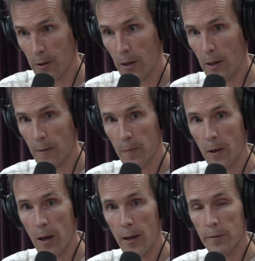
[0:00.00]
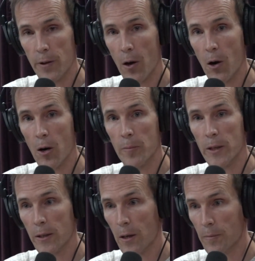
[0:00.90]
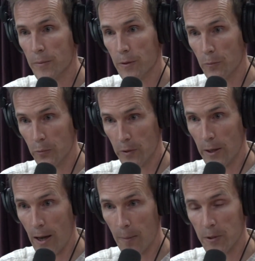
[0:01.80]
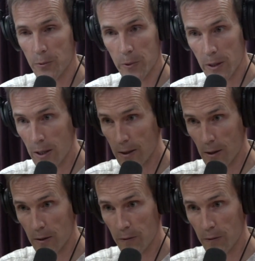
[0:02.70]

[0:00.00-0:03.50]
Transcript: Uh, a lot of the harm that comes that happens with kids on